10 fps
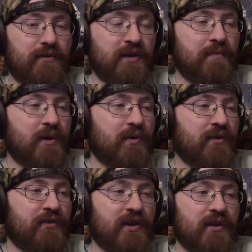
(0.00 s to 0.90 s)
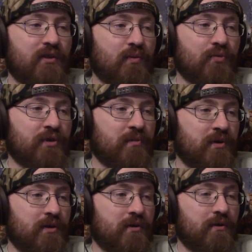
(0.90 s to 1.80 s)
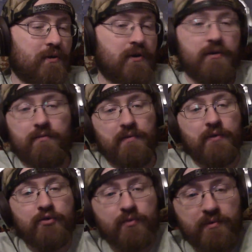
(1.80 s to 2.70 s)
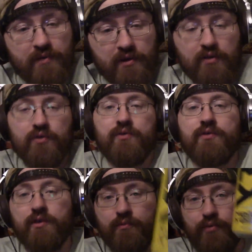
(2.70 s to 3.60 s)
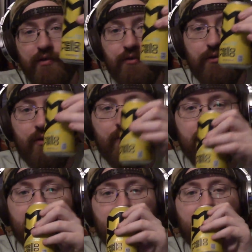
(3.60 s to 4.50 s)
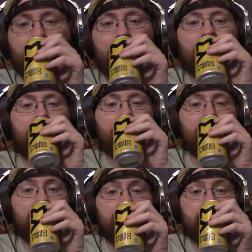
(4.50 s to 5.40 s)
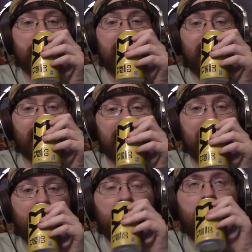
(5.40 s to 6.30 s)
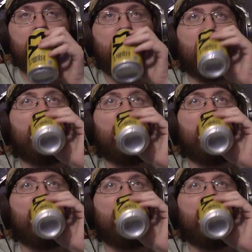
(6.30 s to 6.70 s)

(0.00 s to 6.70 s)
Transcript: Take back what I said. Don't bring the beer. Maybe it should have been me, you know. Bring the soda. The mellow yellow.